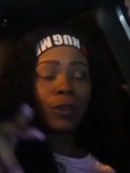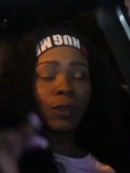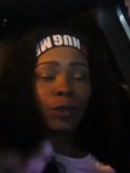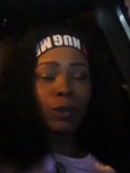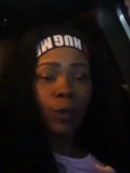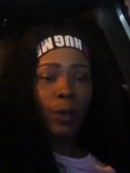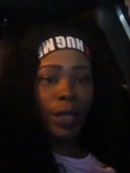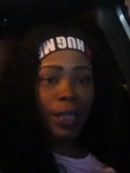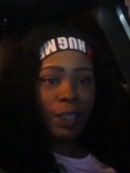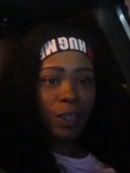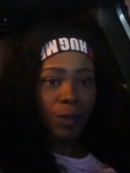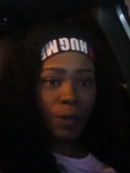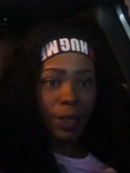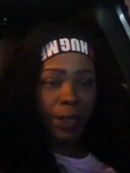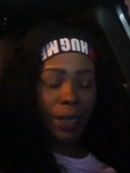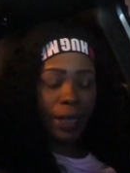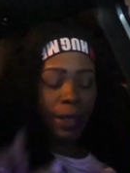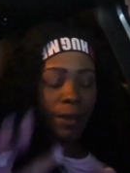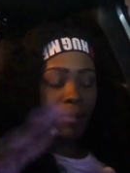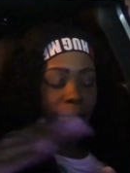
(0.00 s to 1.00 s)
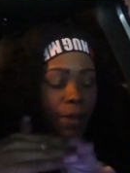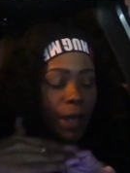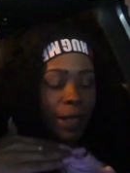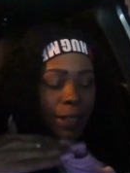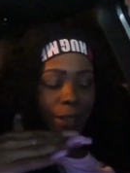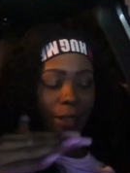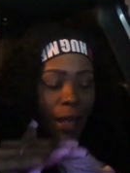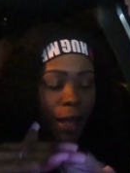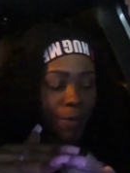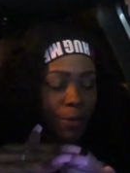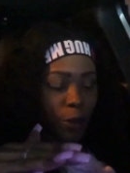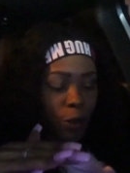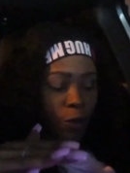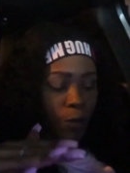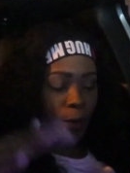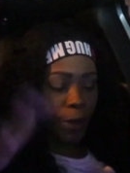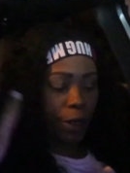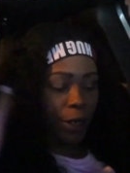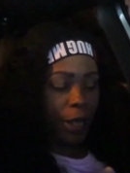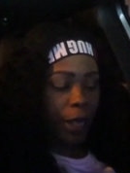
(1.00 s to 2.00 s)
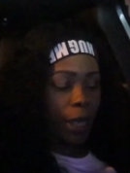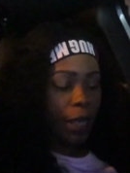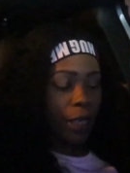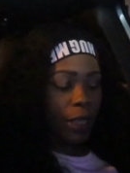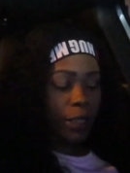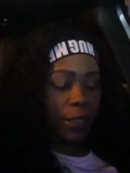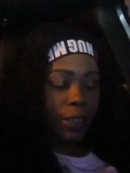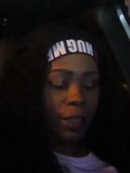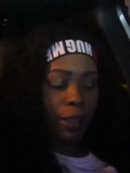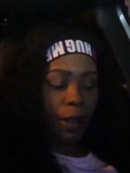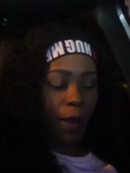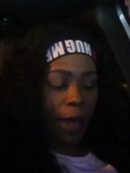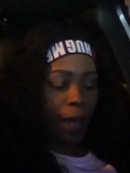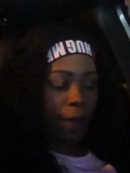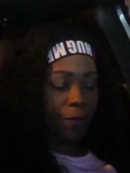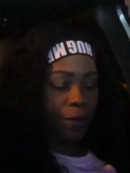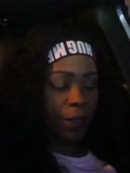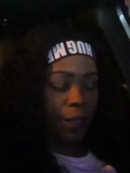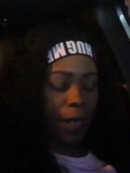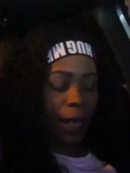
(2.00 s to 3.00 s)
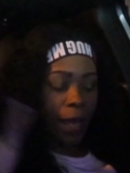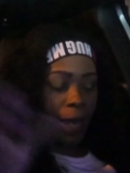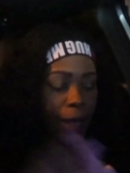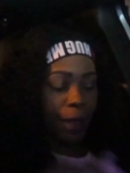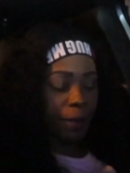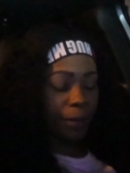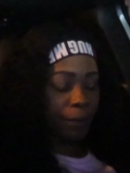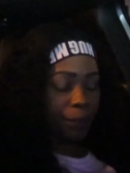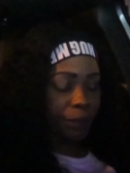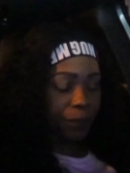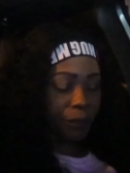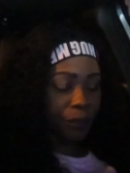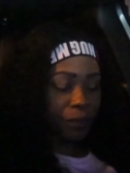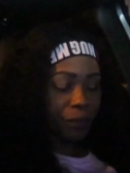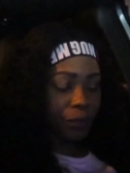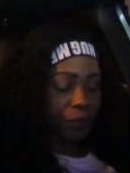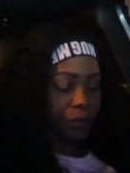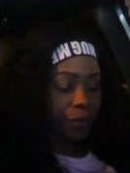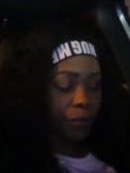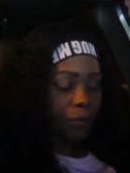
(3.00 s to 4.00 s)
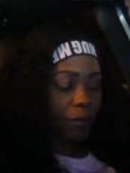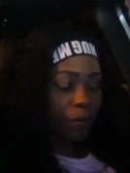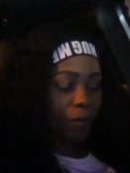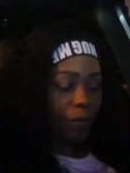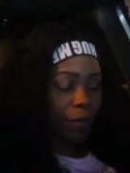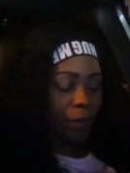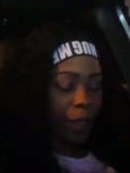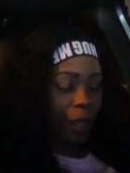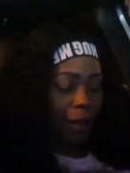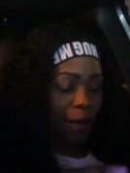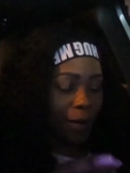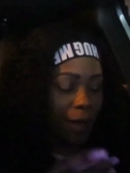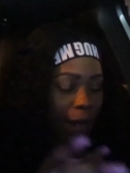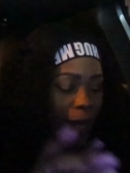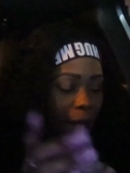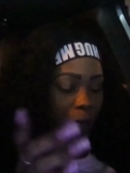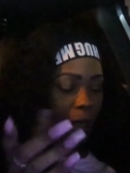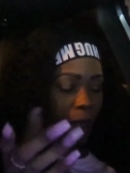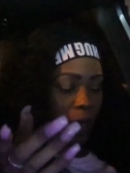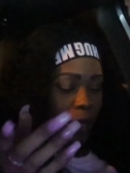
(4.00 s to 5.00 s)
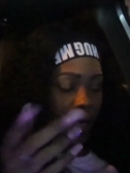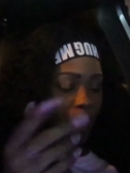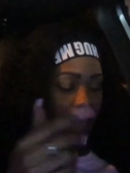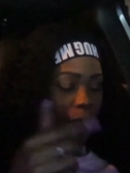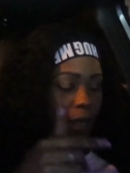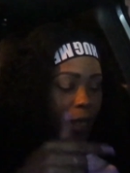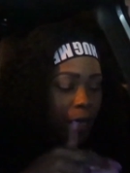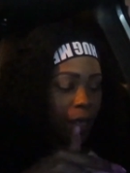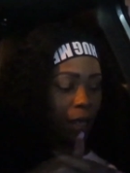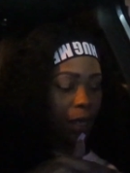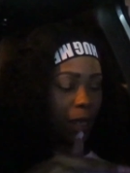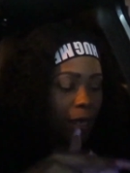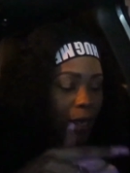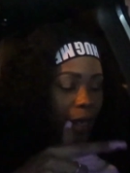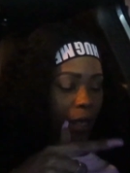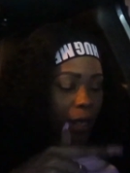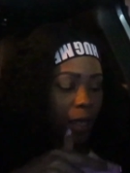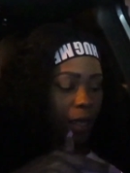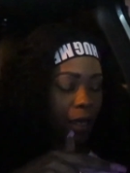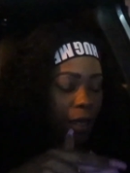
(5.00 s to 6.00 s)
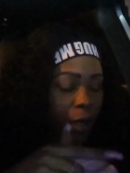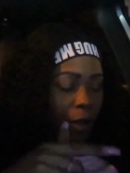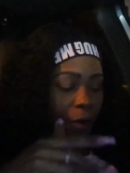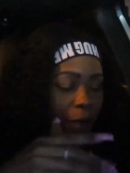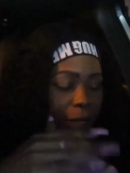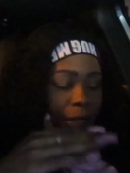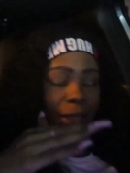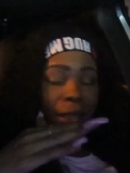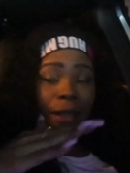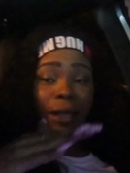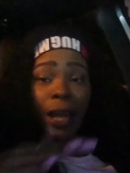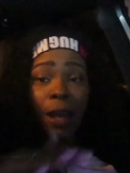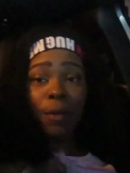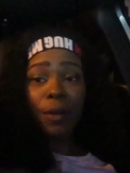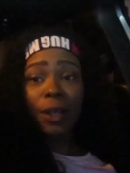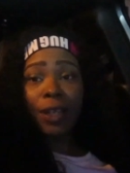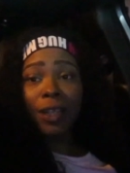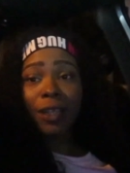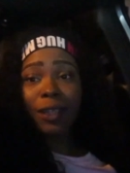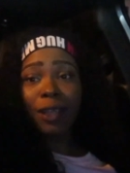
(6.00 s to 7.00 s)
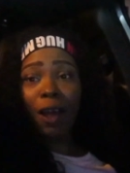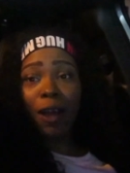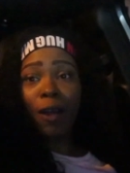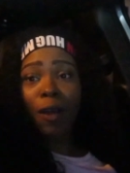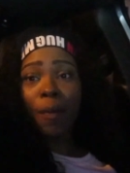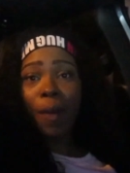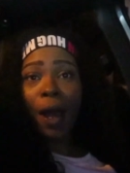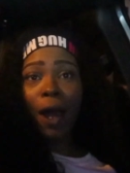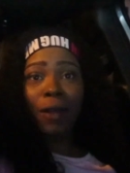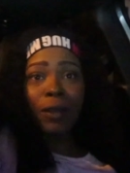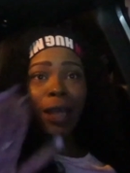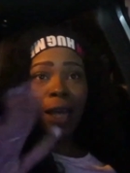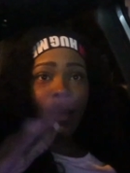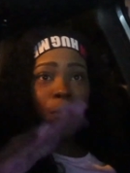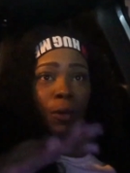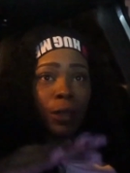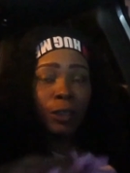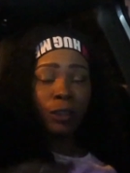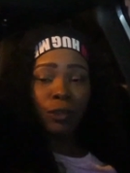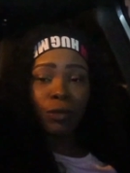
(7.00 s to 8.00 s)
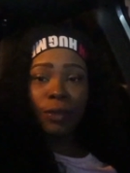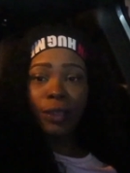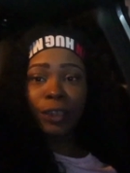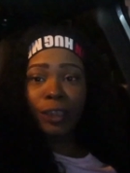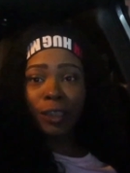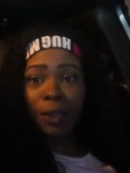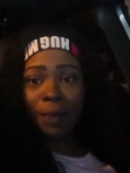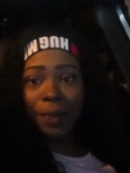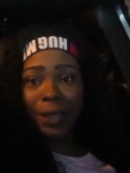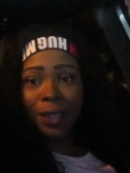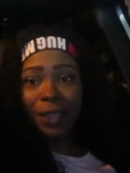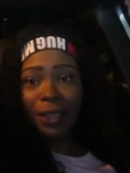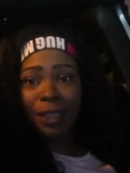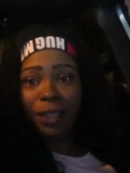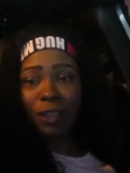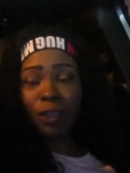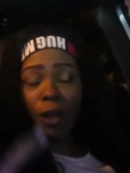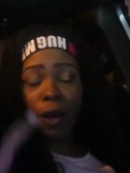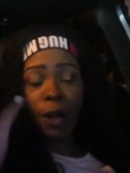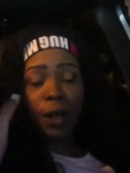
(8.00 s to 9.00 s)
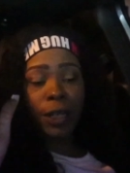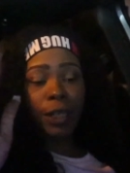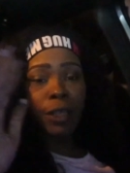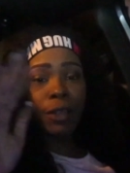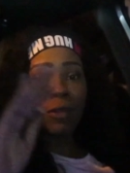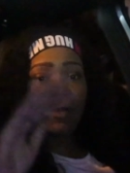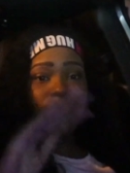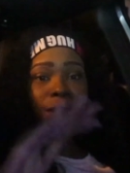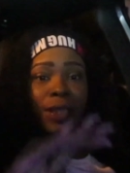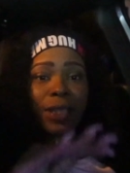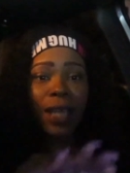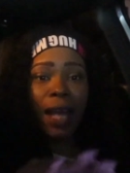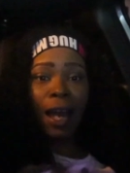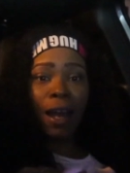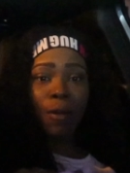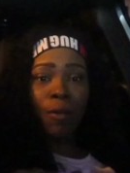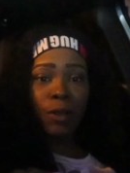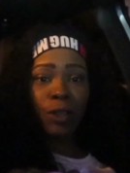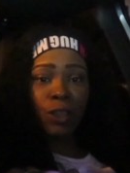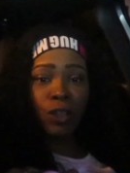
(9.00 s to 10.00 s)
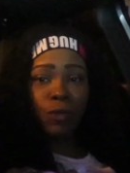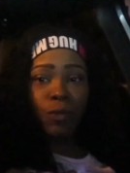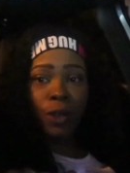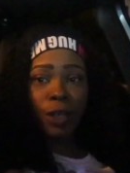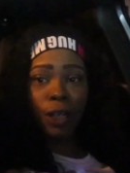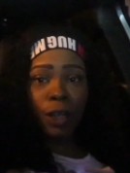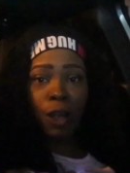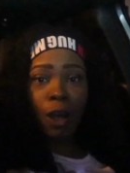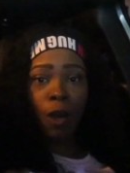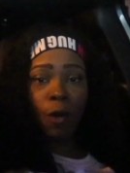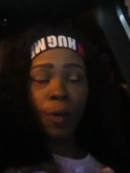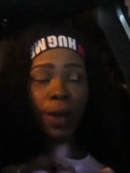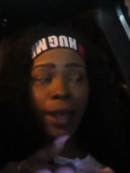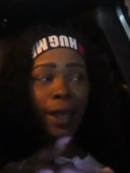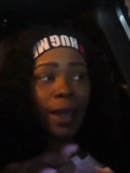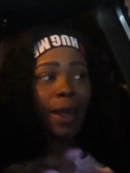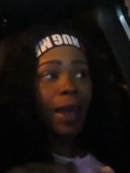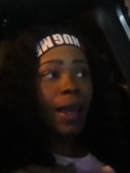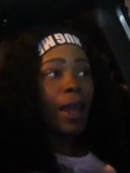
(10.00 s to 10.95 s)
2020, I stopped Uber. So after that, okay, so now we're going to talk about, like, once you get your business started, you decide what you want to go with.